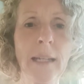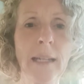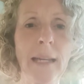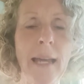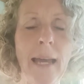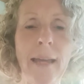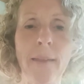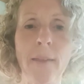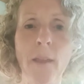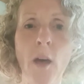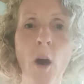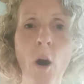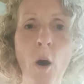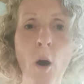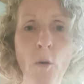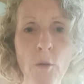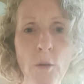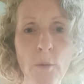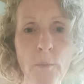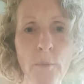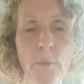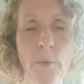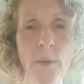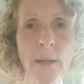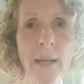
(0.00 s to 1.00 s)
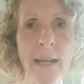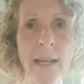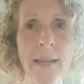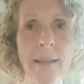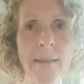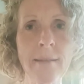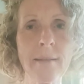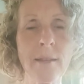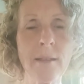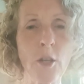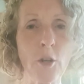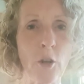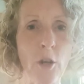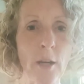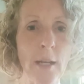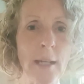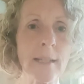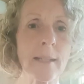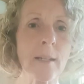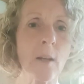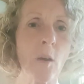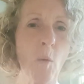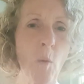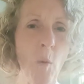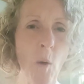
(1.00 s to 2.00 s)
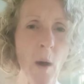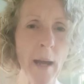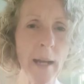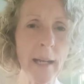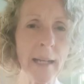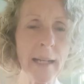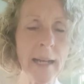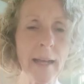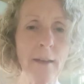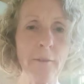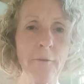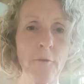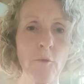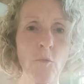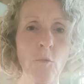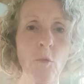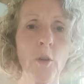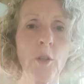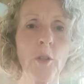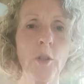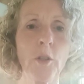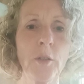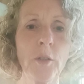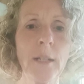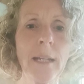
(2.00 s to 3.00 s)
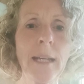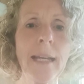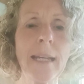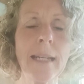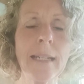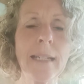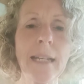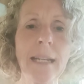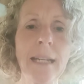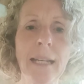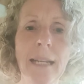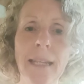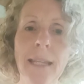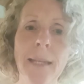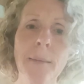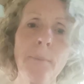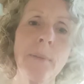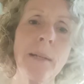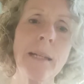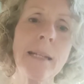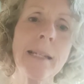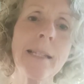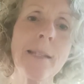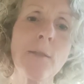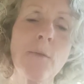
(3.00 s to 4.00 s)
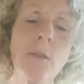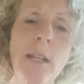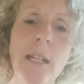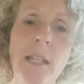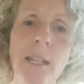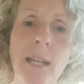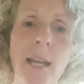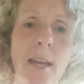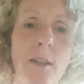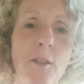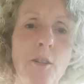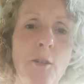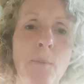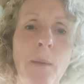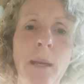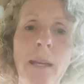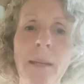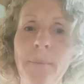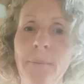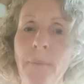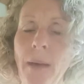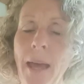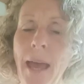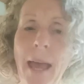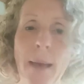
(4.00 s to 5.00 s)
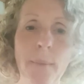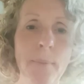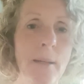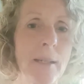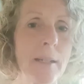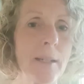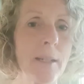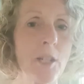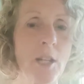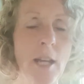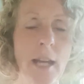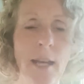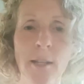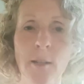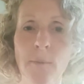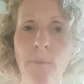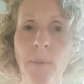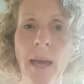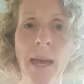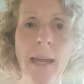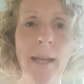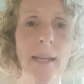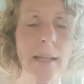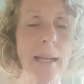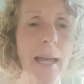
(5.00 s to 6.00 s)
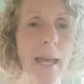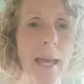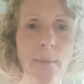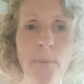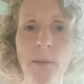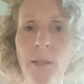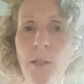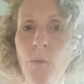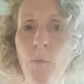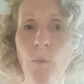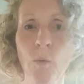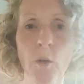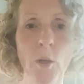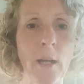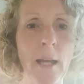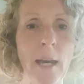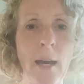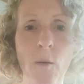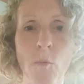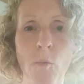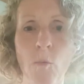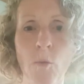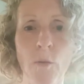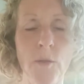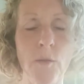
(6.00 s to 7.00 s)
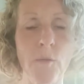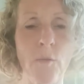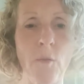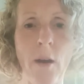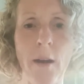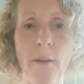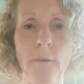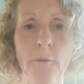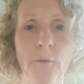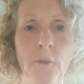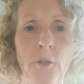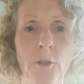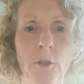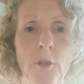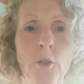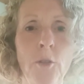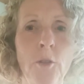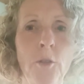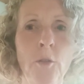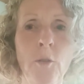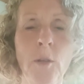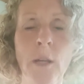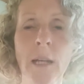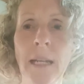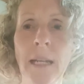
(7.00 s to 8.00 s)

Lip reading: and the hold and breathe, isn't quite enough for what you need, then please reach out to me. Happy to chat about it, happy to work out what's right for you.